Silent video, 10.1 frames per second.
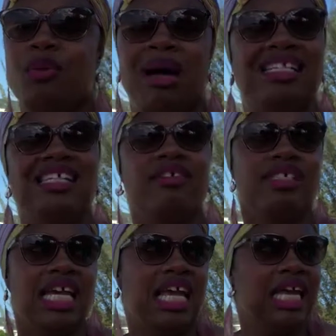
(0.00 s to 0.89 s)

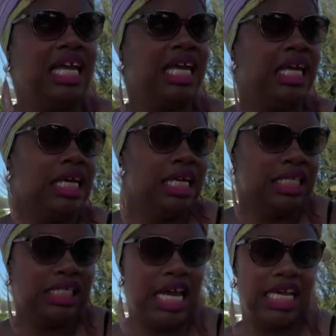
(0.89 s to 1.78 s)
myself taking
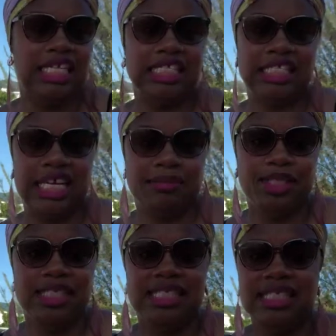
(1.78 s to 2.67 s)

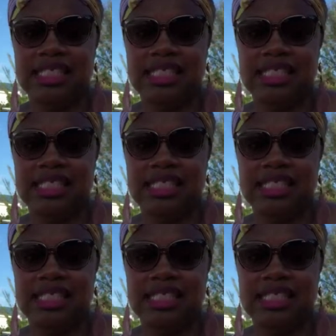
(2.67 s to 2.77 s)
steps